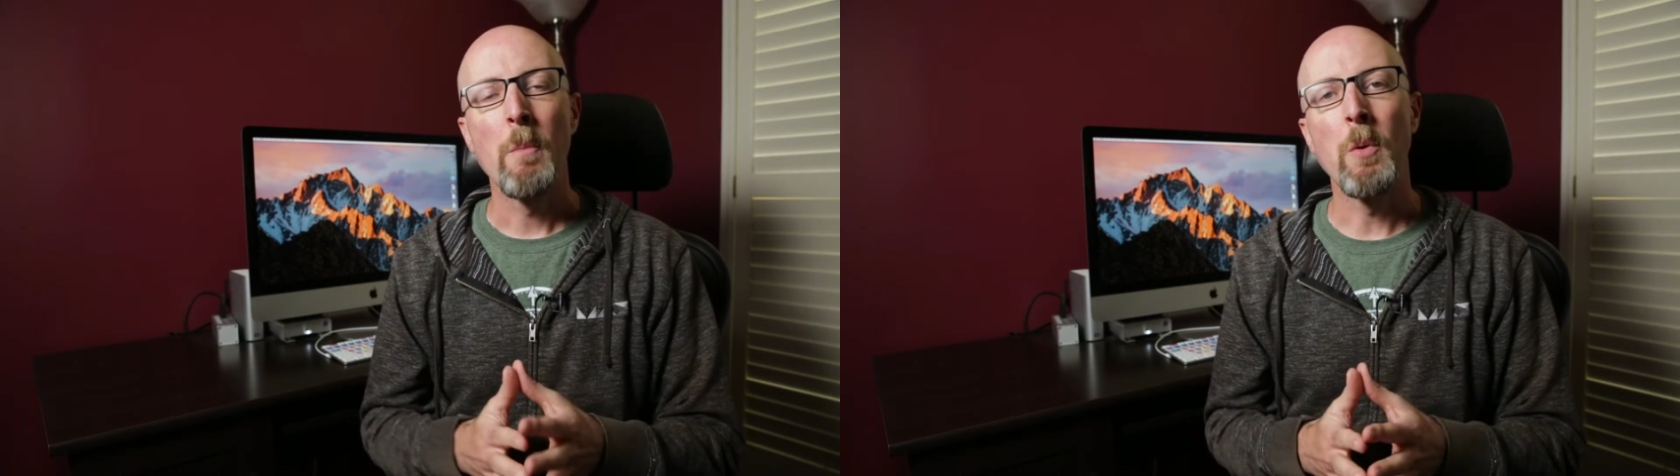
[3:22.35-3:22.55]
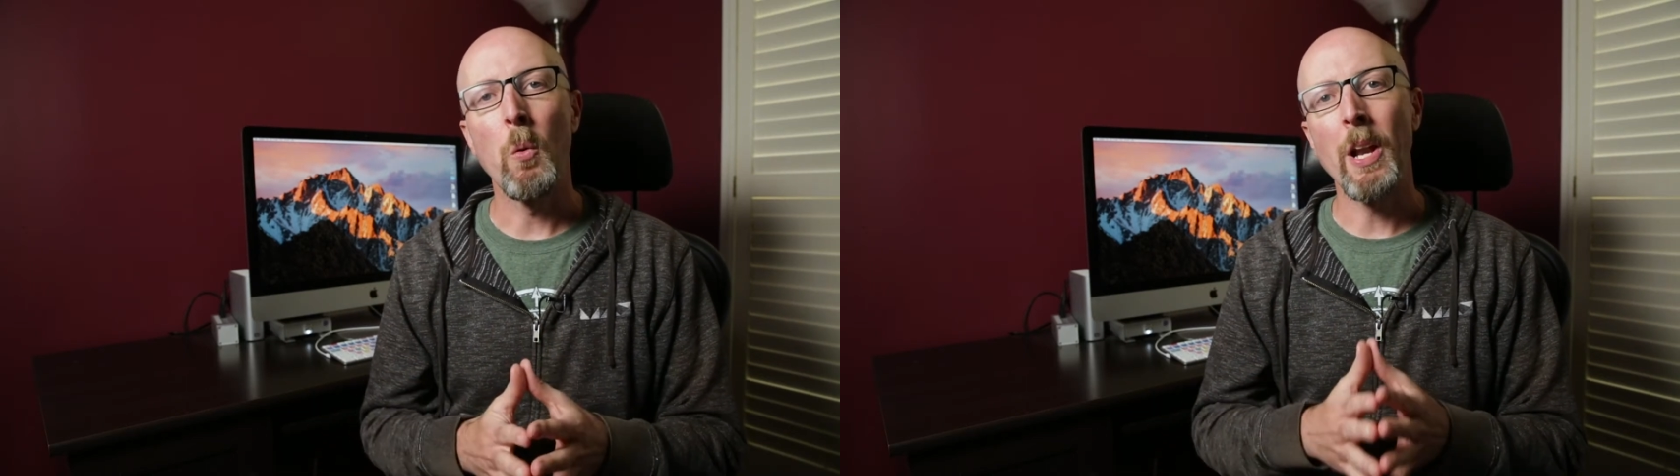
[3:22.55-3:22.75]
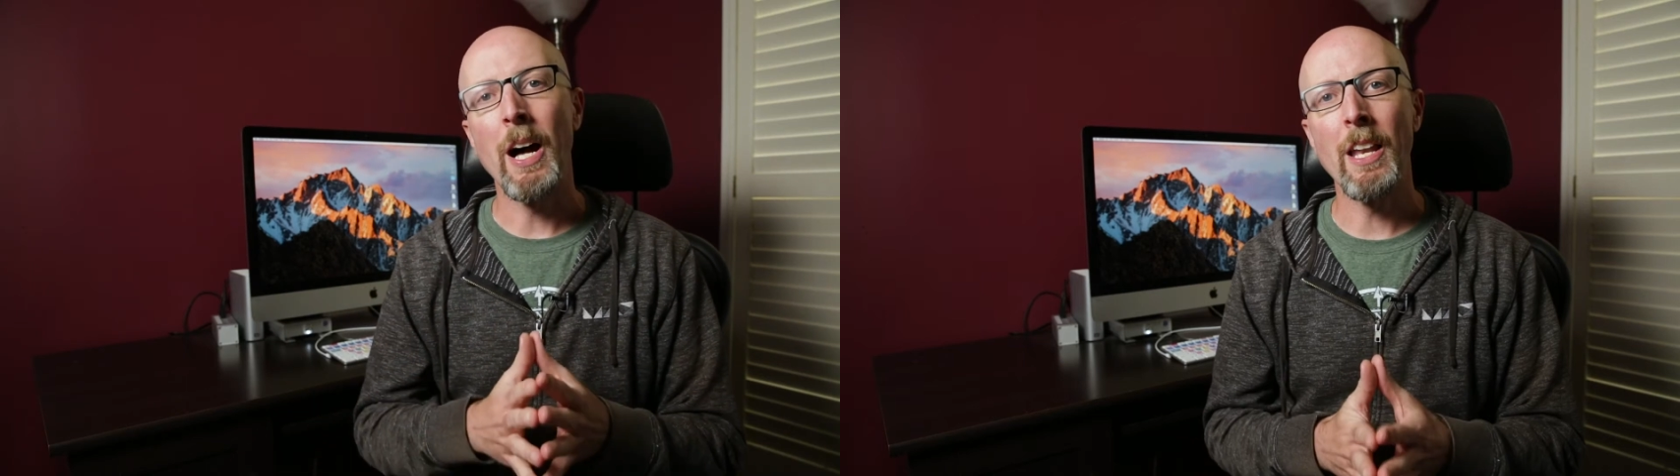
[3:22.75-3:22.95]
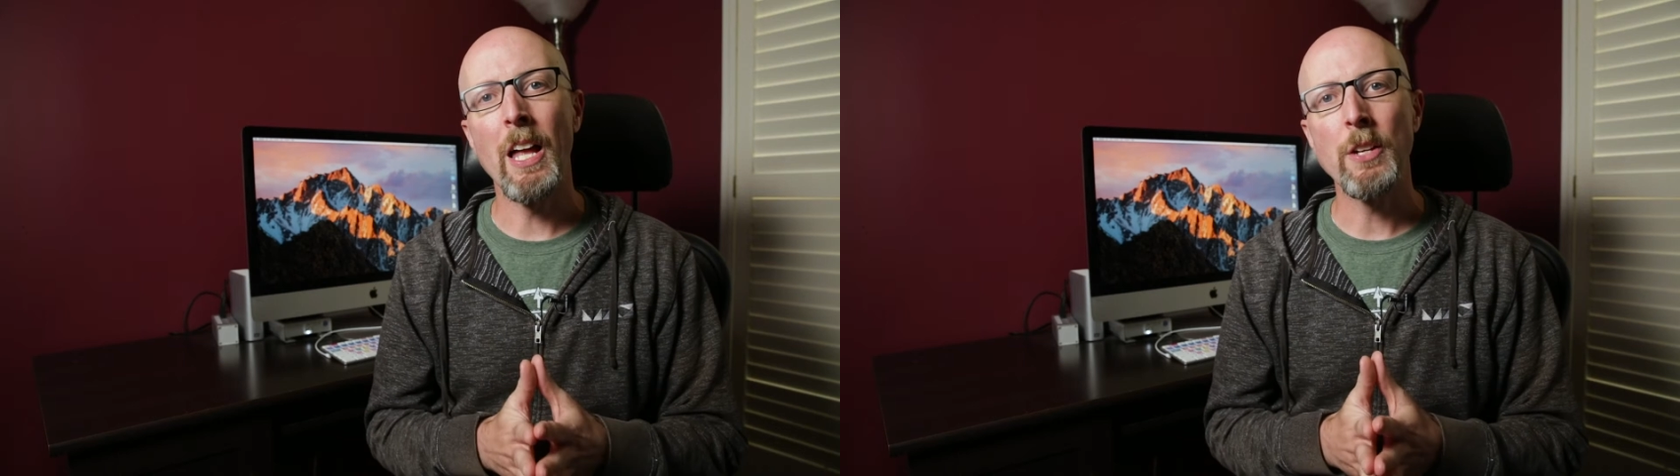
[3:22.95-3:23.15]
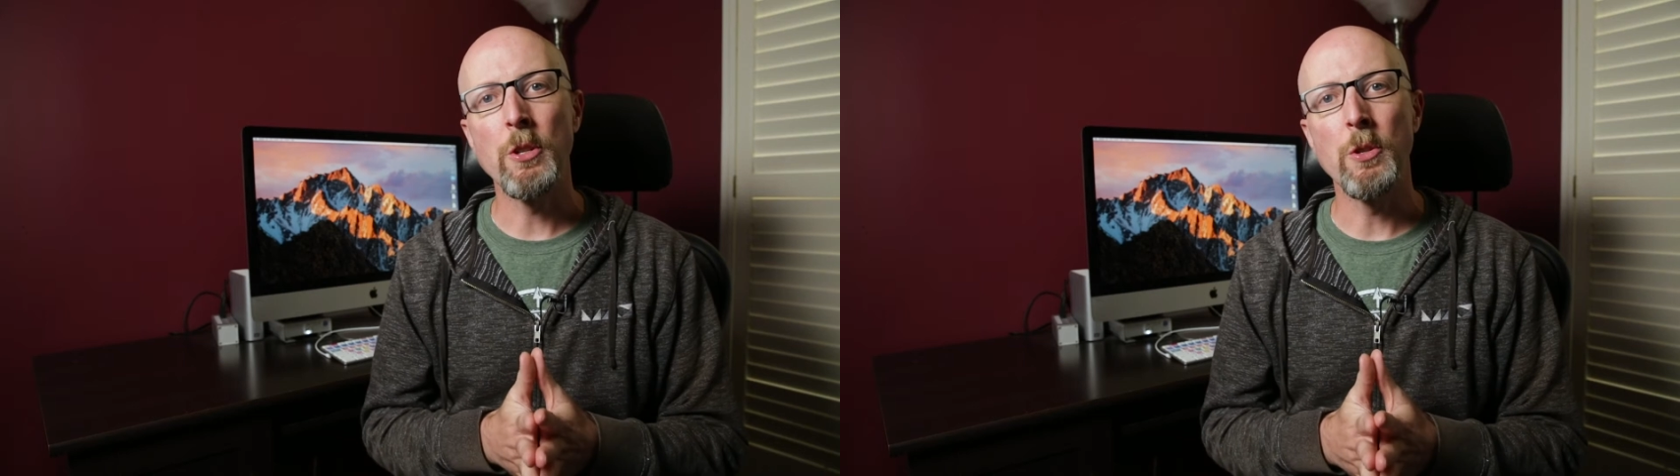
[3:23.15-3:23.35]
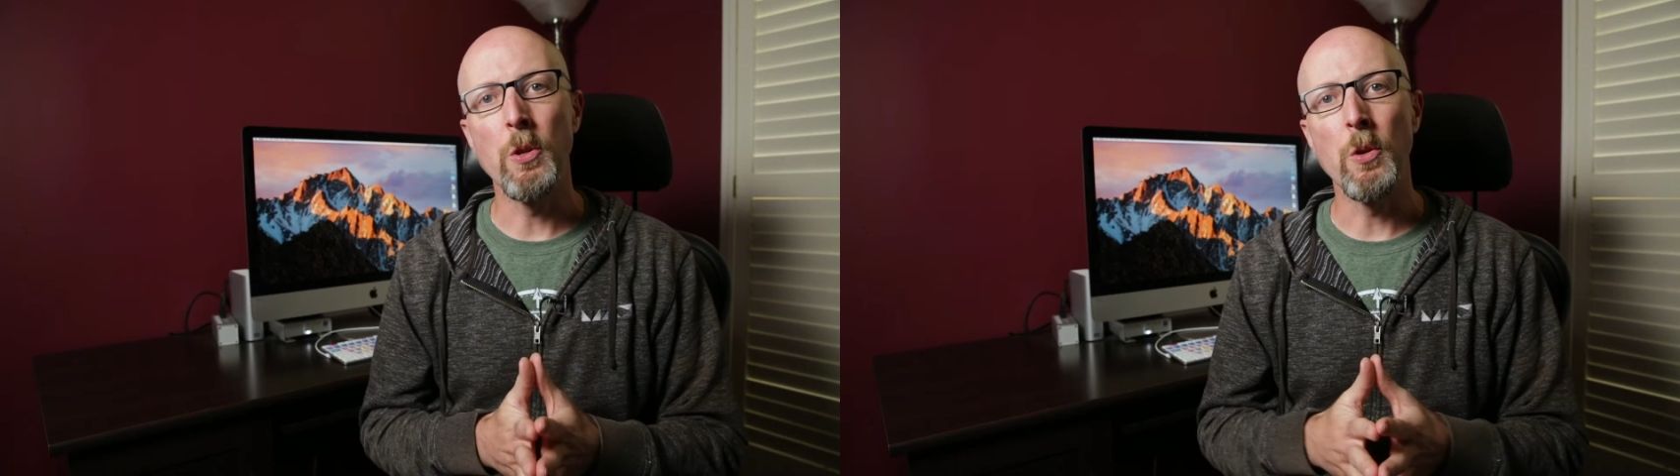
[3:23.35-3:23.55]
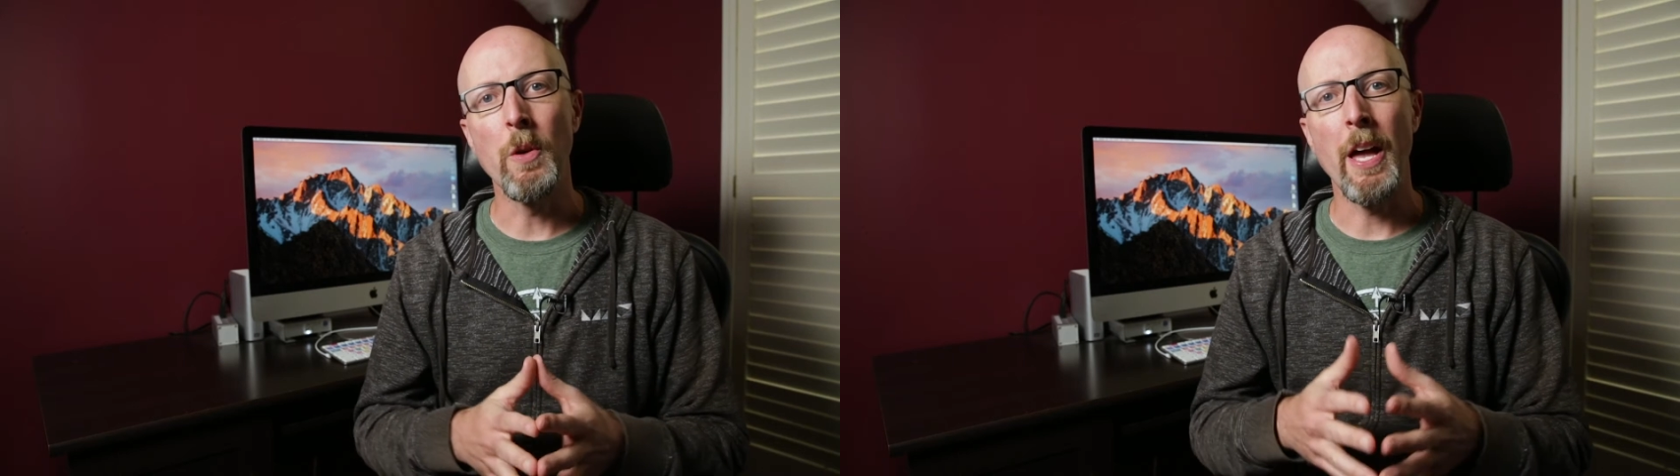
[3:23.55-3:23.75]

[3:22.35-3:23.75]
But what I like to do,